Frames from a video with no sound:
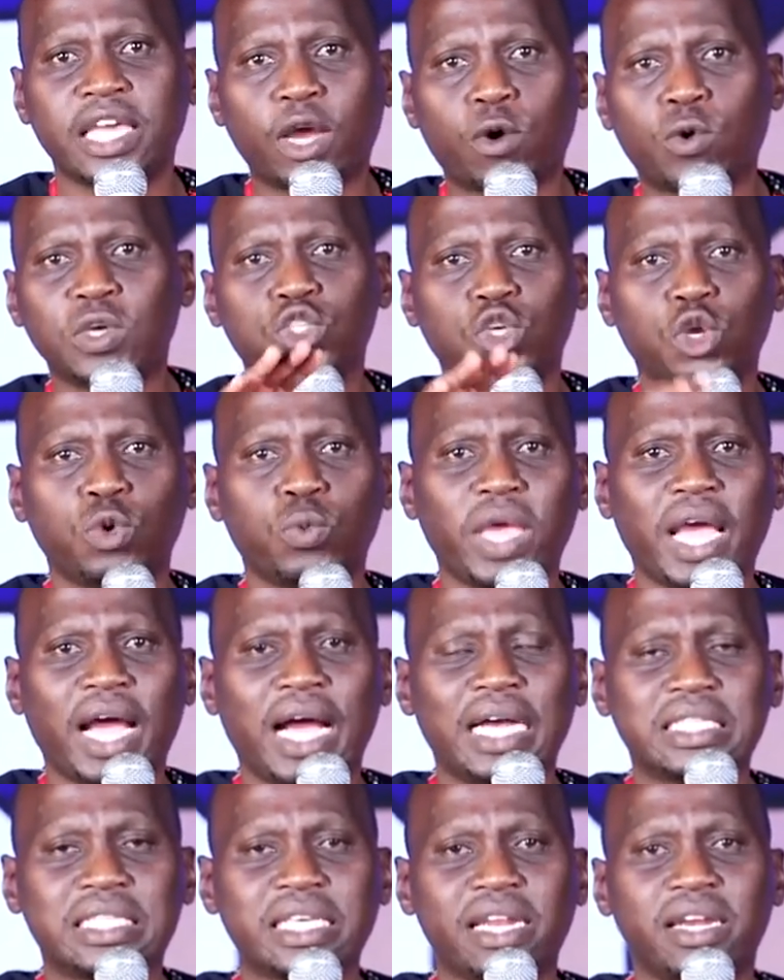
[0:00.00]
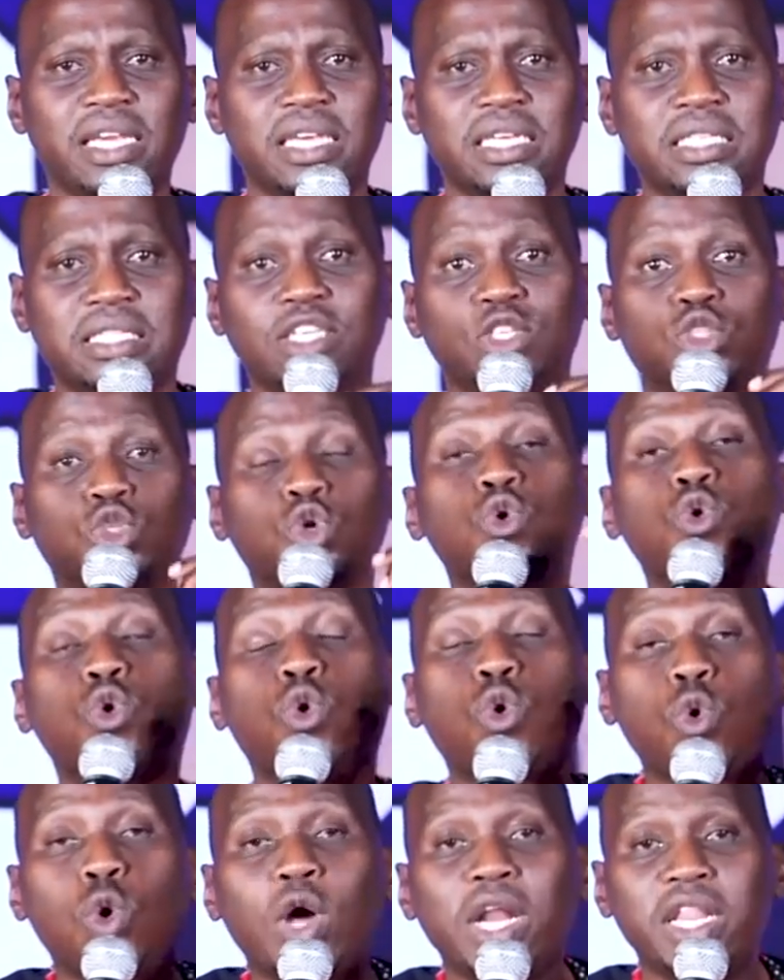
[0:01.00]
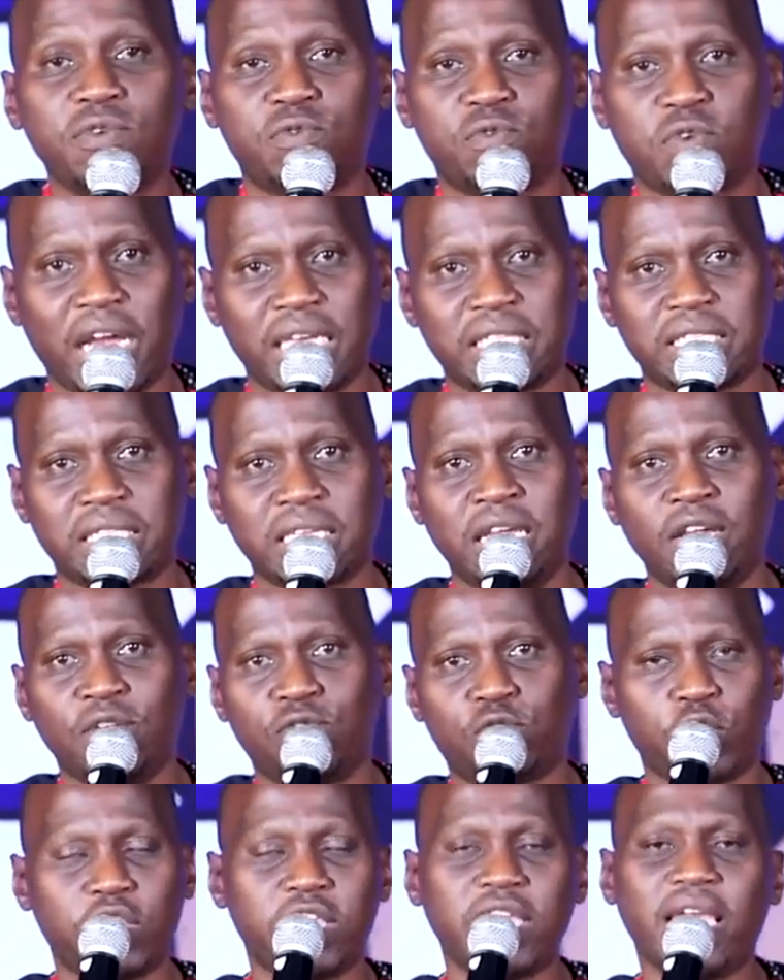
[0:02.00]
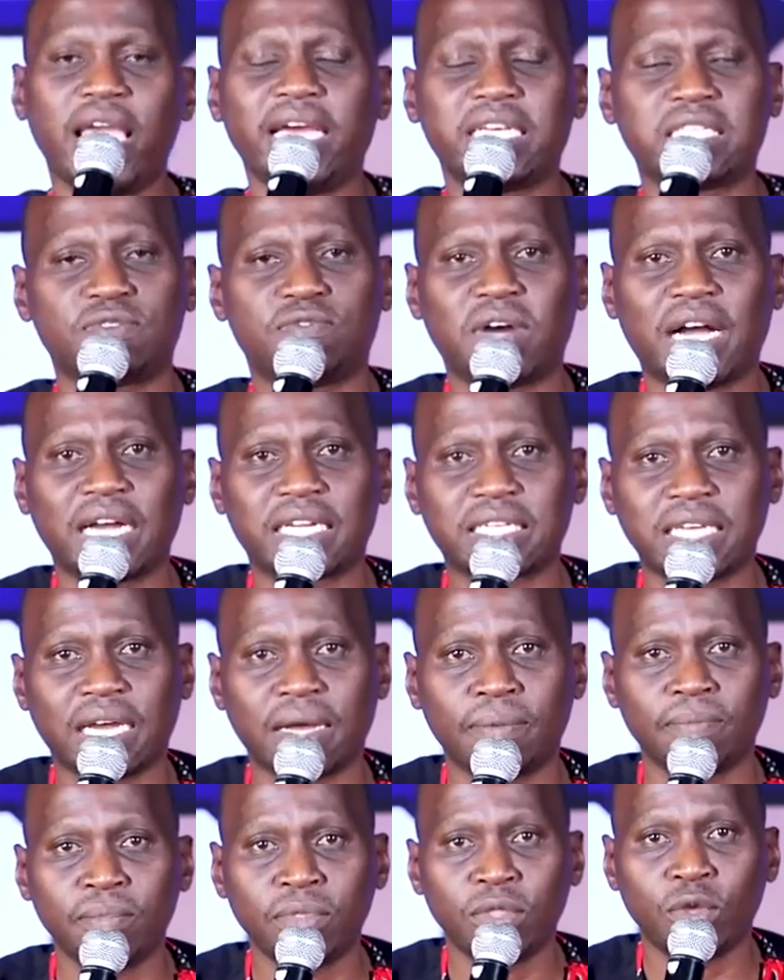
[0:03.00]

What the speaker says: The question we are answering is this: who qualifies for the X factor?